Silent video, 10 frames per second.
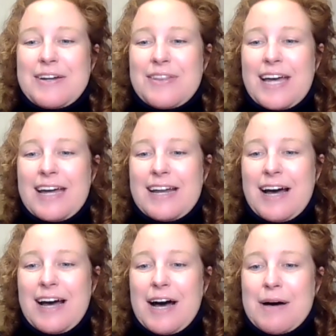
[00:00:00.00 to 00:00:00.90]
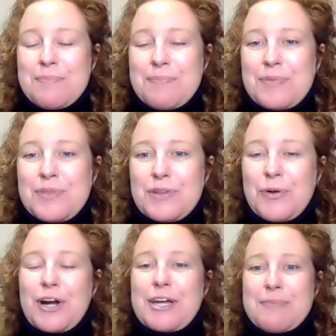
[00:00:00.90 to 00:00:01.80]
I know that
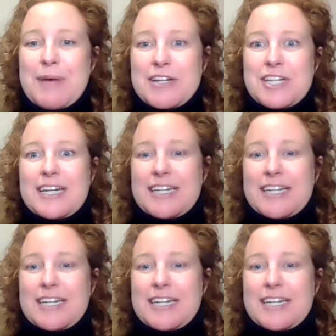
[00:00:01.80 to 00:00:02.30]
Laura, you mentioned,